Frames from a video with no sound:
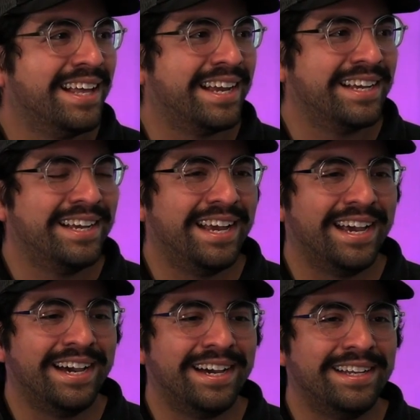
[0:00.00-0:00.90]
Like,
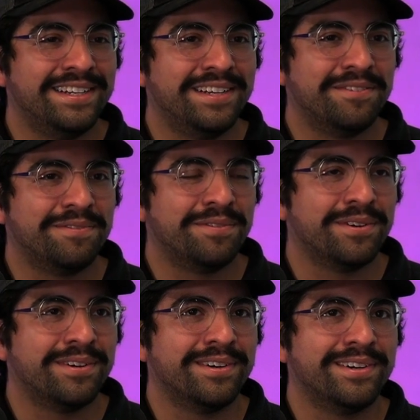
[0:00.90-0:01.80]
and
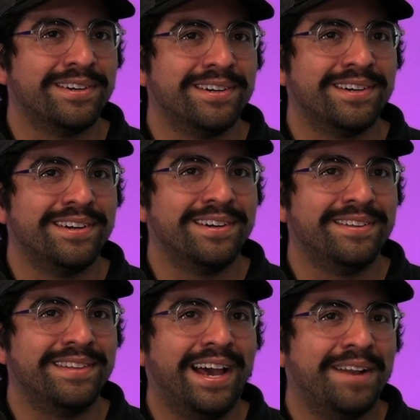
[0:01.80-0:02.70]
for
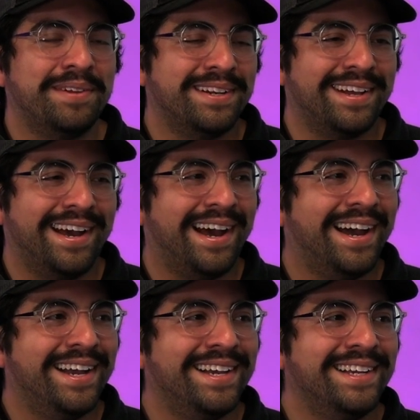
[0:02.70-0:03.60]
that, I mean,
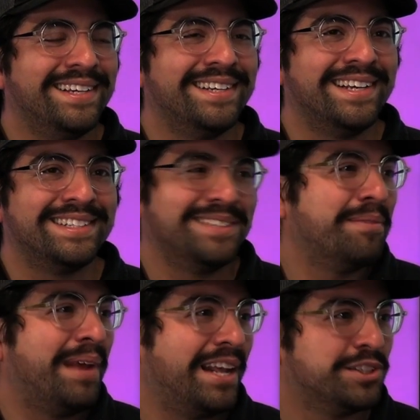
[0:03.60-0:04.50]

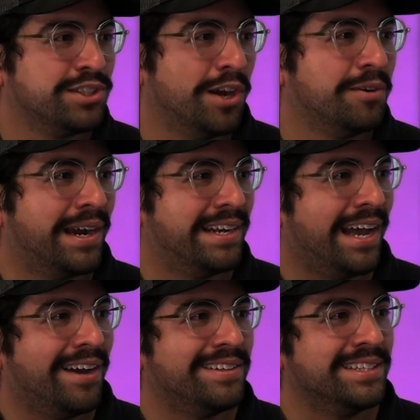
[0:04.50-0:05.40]
it may not show right
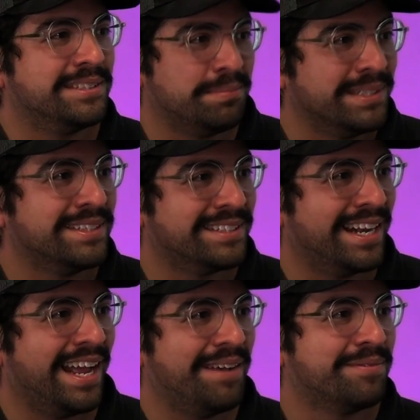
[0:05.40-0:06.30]
now in this business that
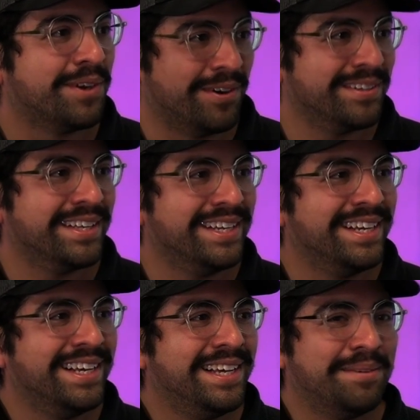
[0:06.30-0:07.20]
I have currently,
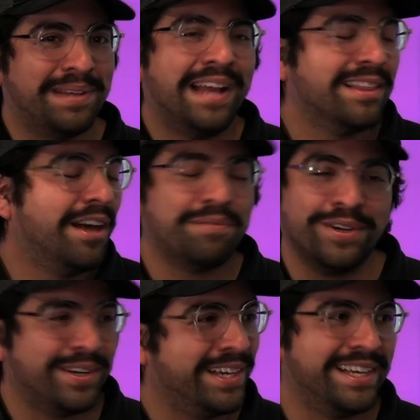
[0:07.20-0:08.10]
but I love
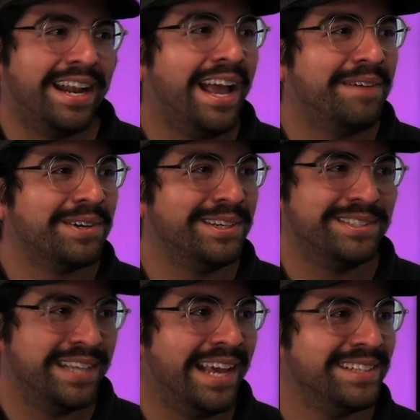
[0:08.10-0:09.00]
cooking, and I have a
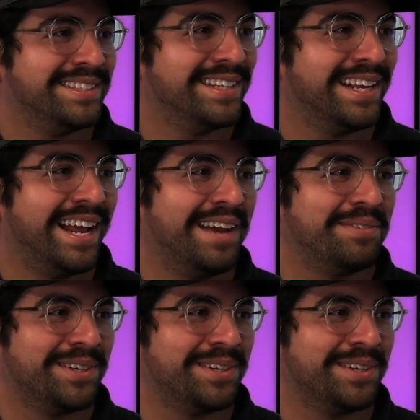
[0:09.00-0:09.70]
good taste, and I have